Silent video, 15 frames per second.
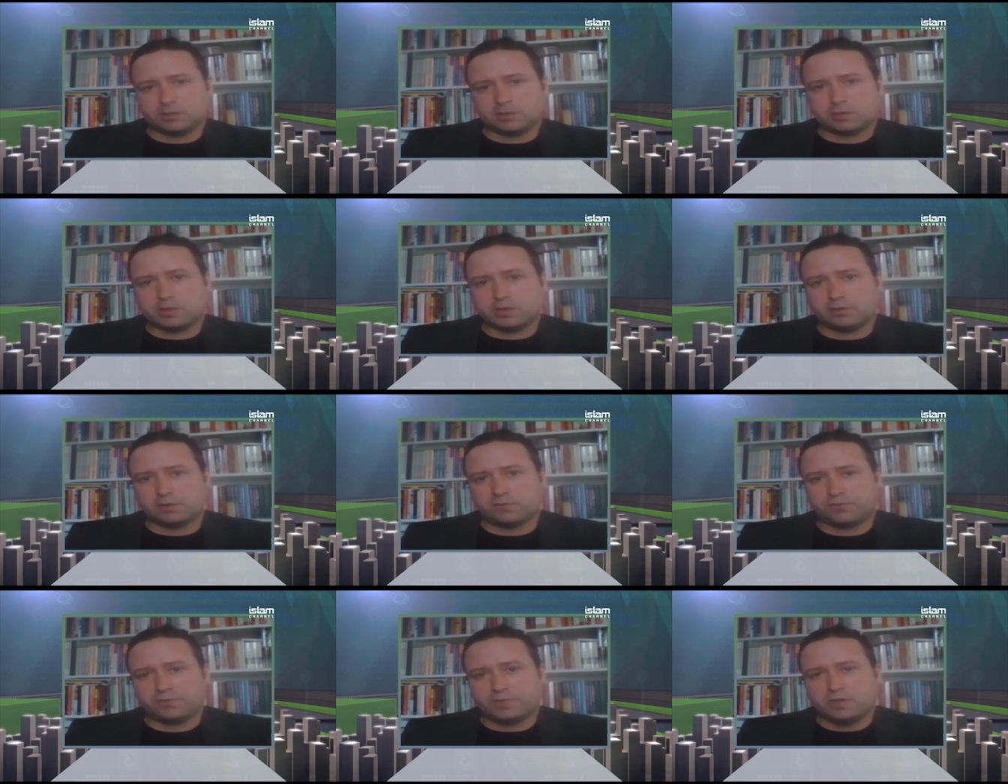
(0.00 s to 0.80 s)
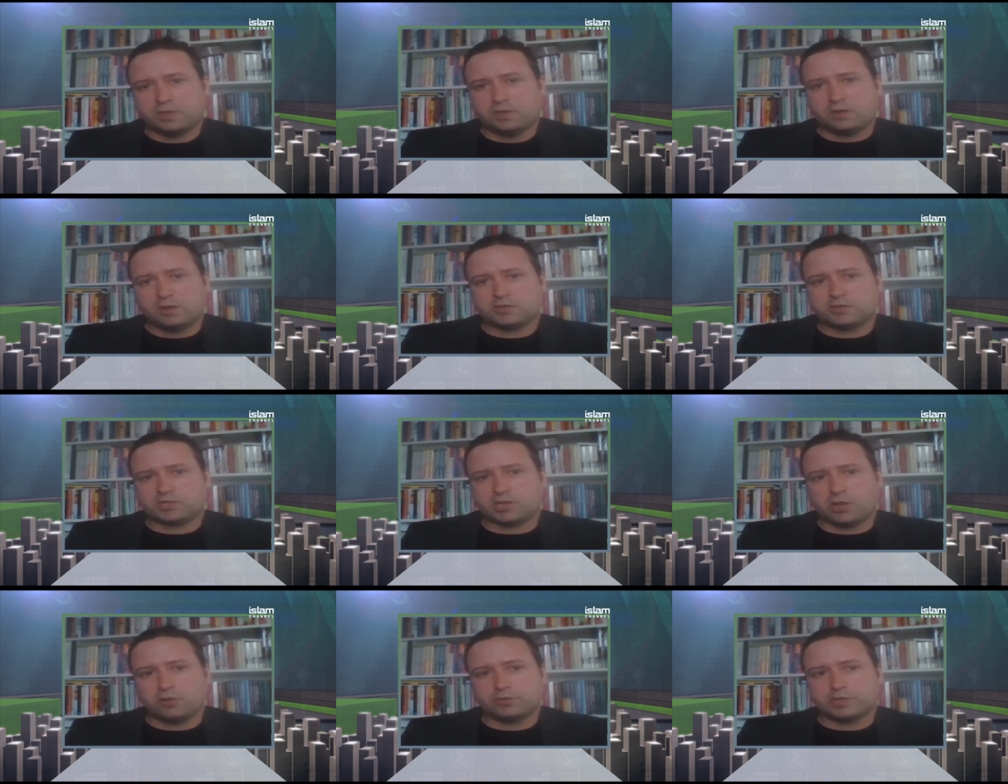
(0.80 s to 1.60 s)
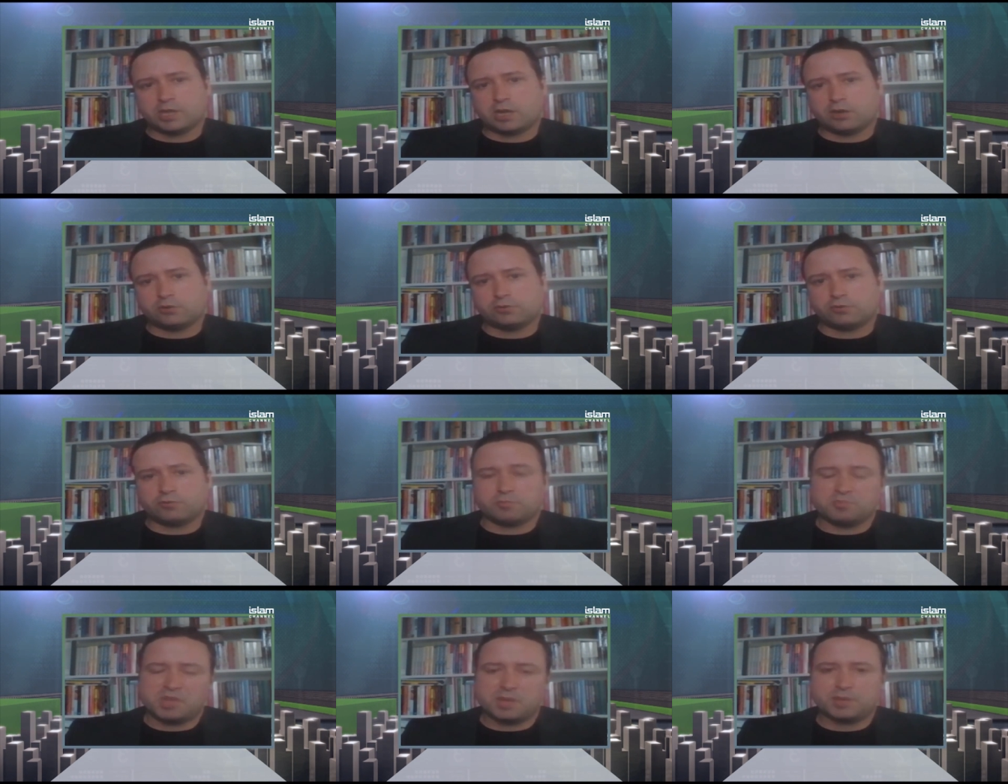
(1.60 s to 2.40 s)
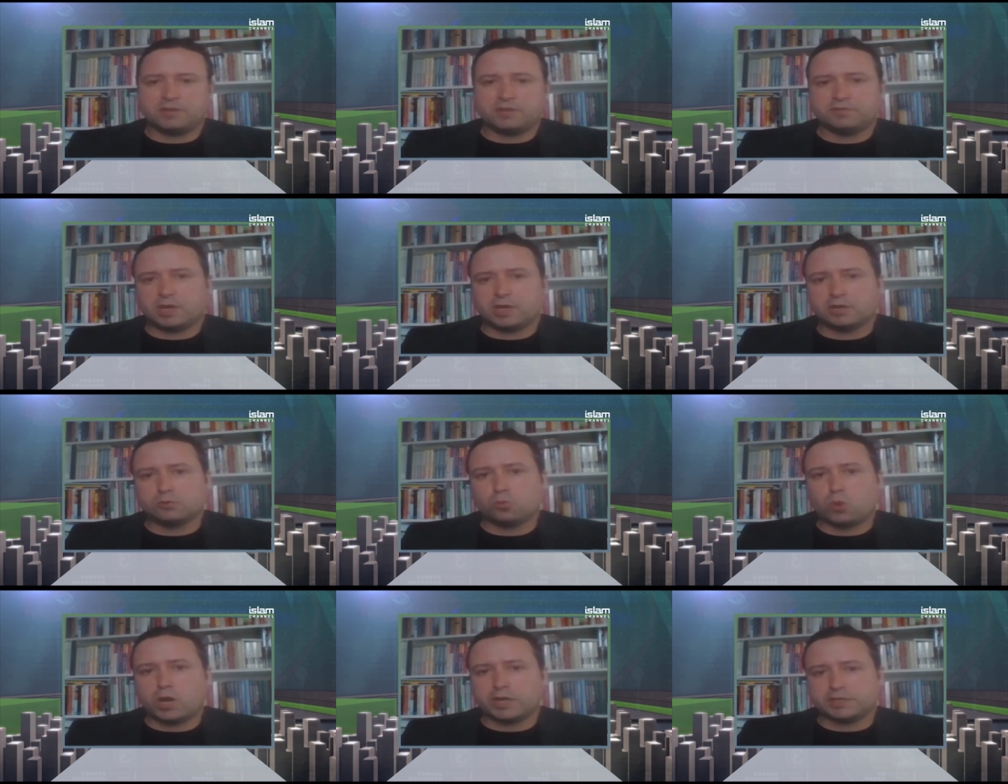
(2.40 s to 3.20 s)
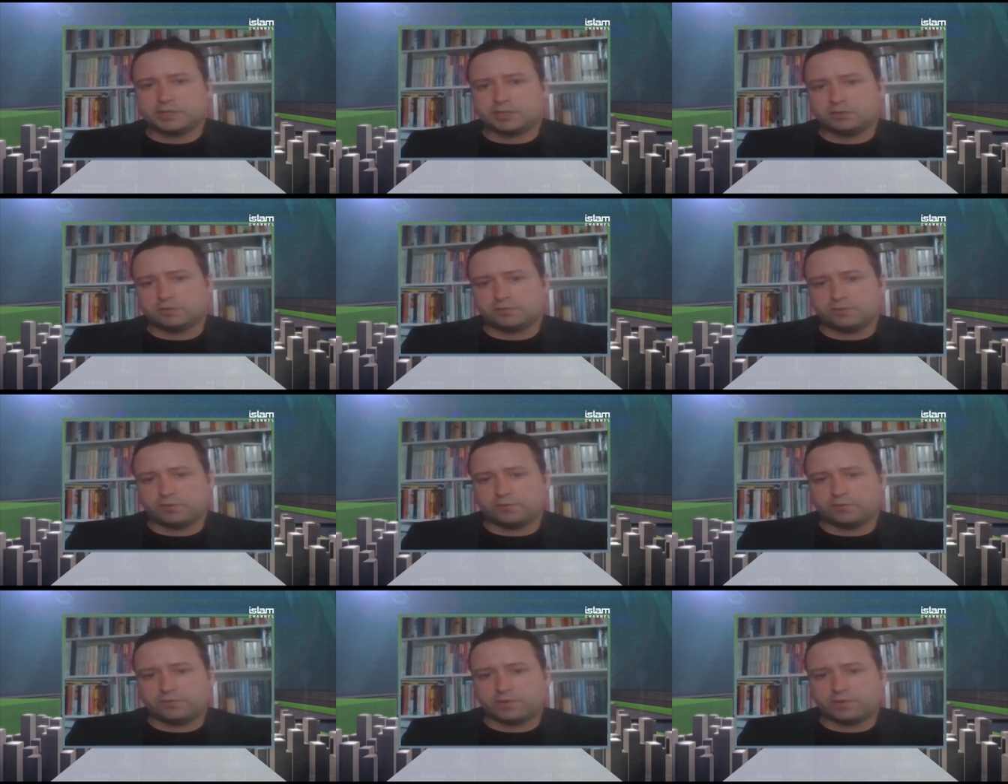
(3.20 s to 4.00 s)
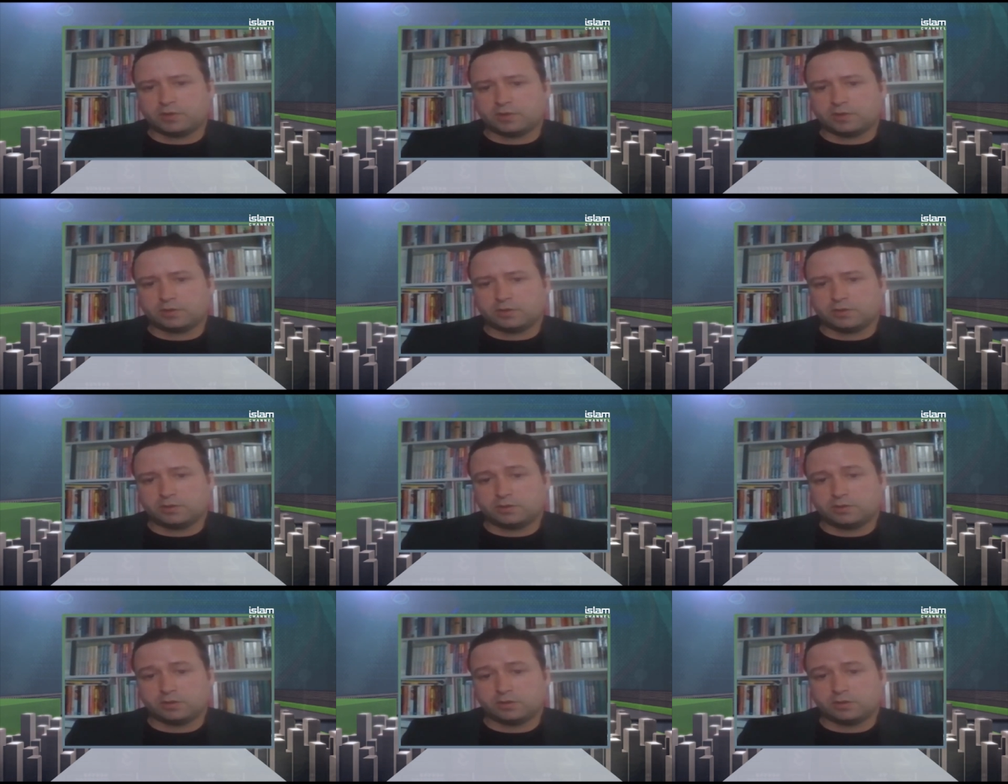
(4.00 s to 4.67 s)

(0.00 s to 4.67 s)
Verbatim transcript: uh, kind of slowdown or maybe even unwinding of, of uh, uh,